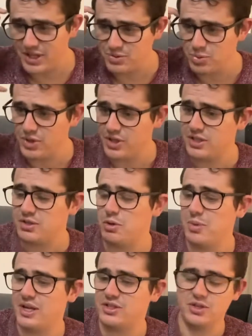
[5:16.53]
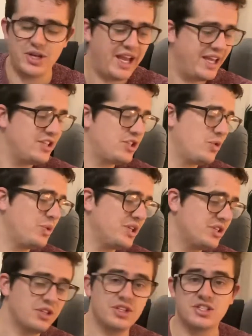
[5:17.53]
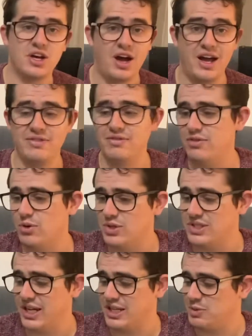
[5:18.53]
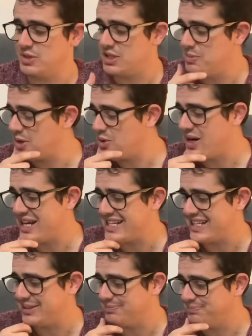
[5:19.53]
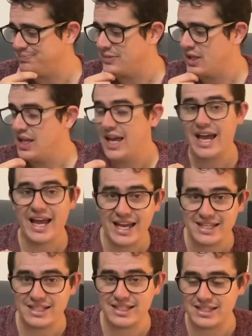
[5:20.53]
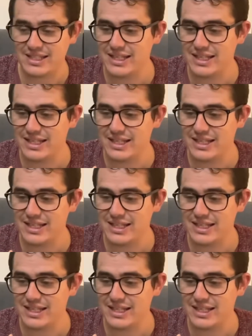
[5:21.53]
worse. We're about to enter into the time vortex, which can be quite hazardous.